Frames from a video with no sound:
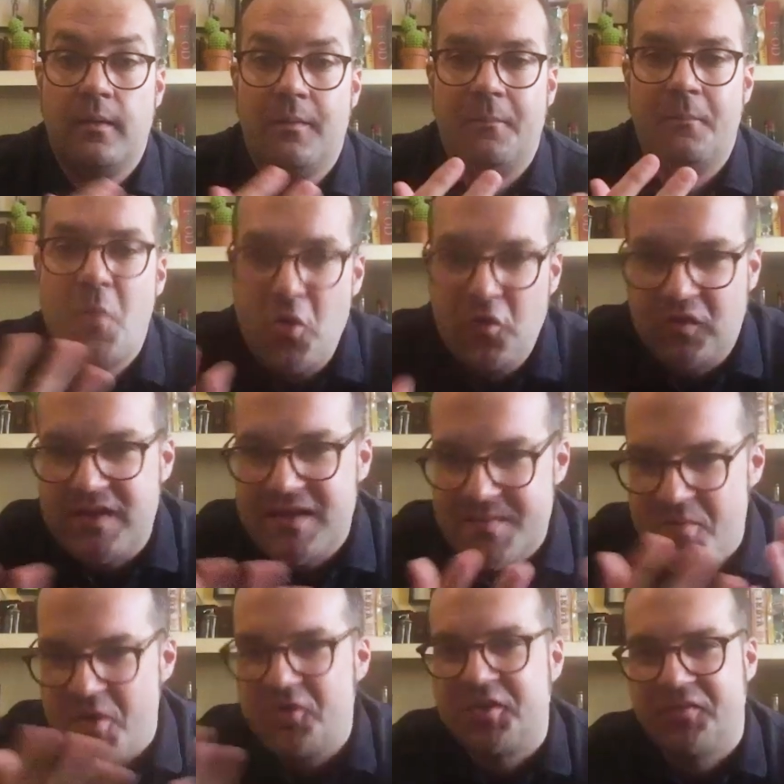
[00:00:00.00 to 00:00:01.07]
Mostly,
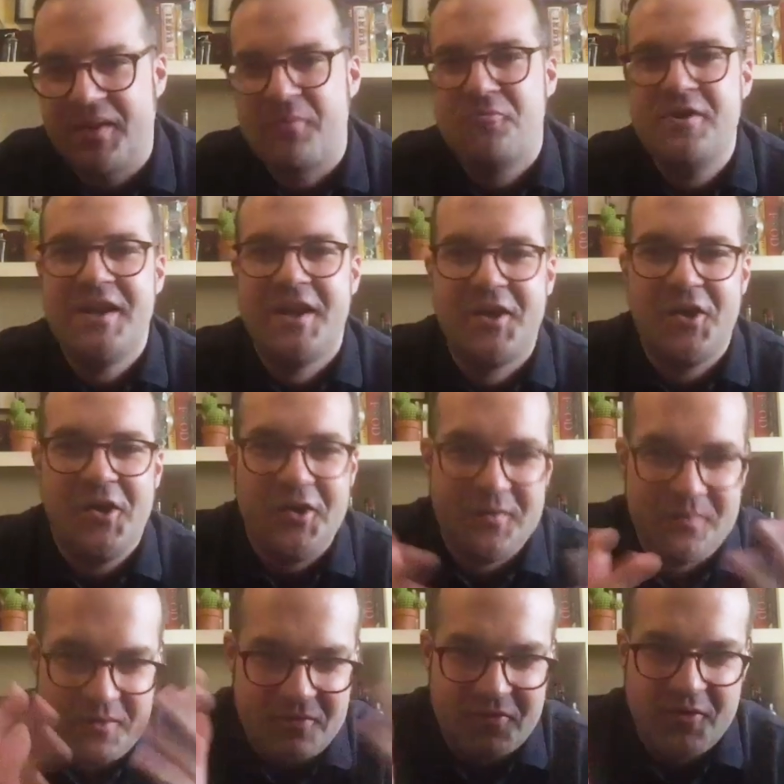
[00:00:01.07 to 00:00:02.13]
most of them really good.
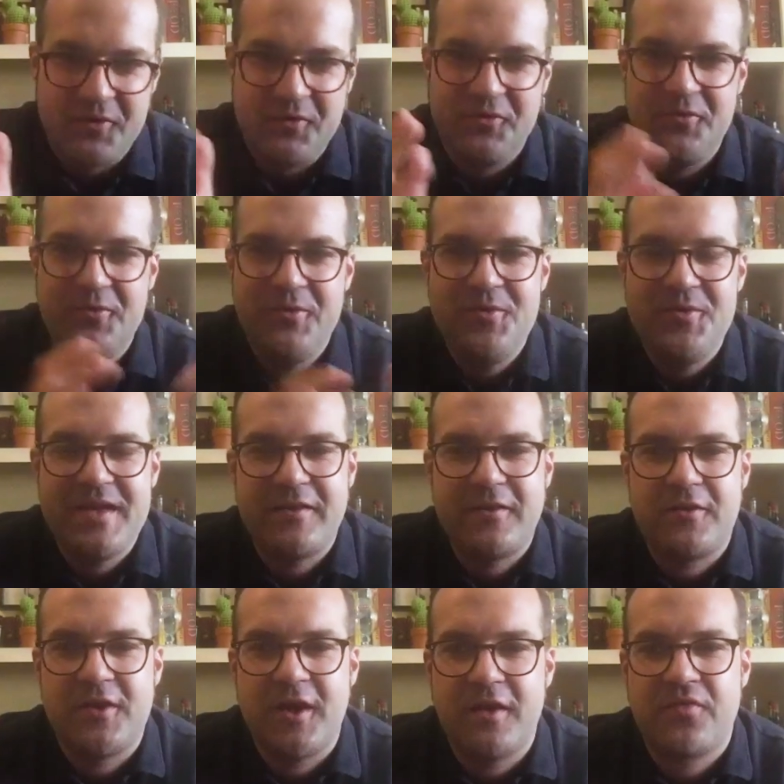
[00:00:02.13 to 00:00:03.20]
But of course, you, you get the
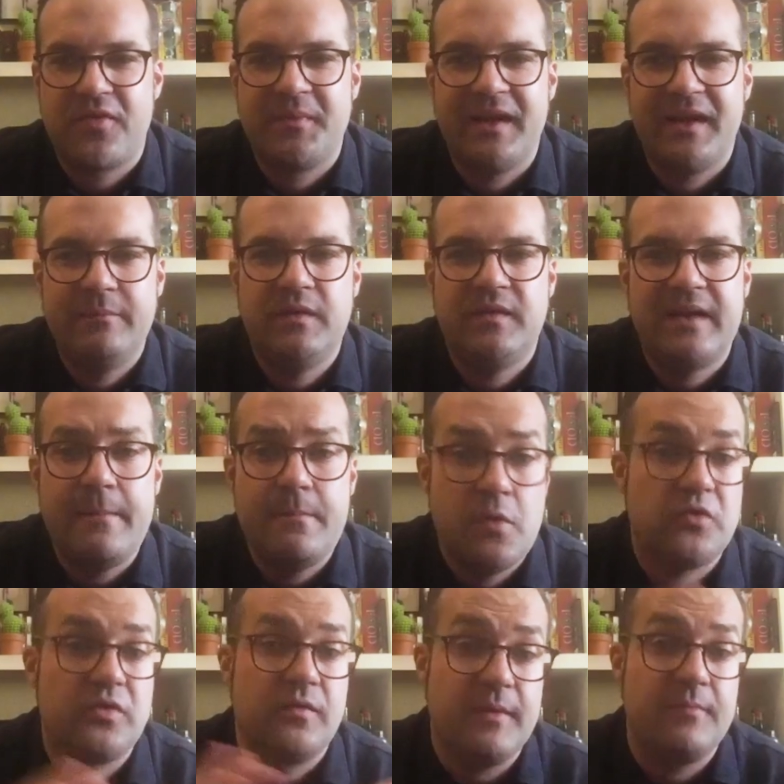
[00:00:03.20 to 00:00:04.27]
dud from time to time.
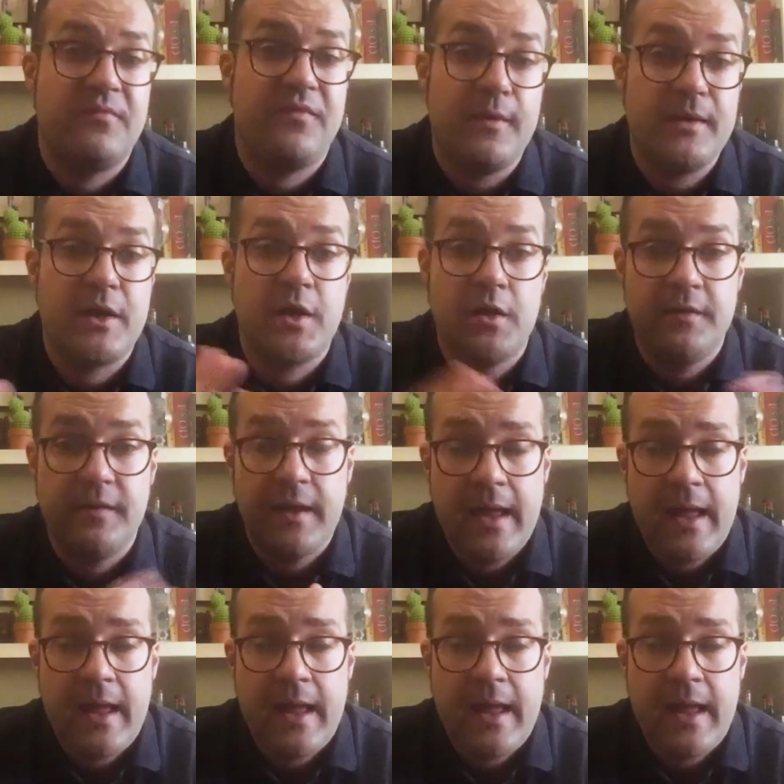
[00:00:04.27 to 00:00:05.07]
Most of them very good.